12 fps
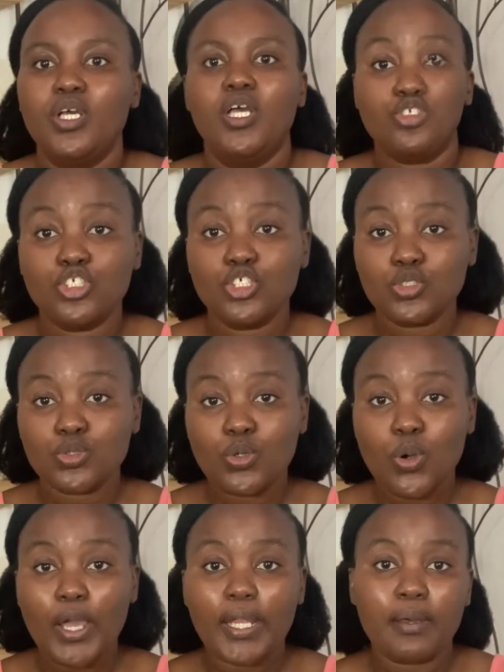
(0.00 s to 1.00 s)
is to just
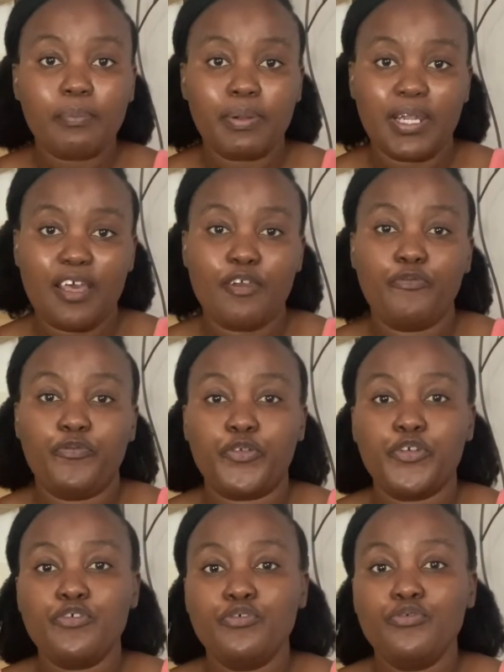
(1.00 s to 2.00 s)
go and apply for
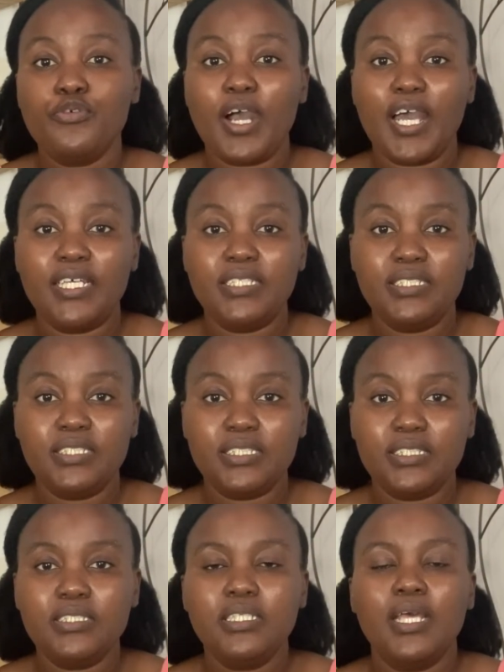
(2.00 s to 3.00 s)
a new
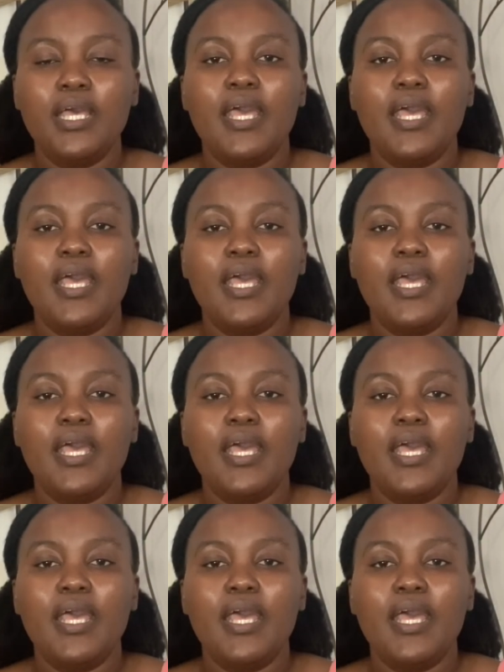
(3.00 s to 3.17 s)
ID.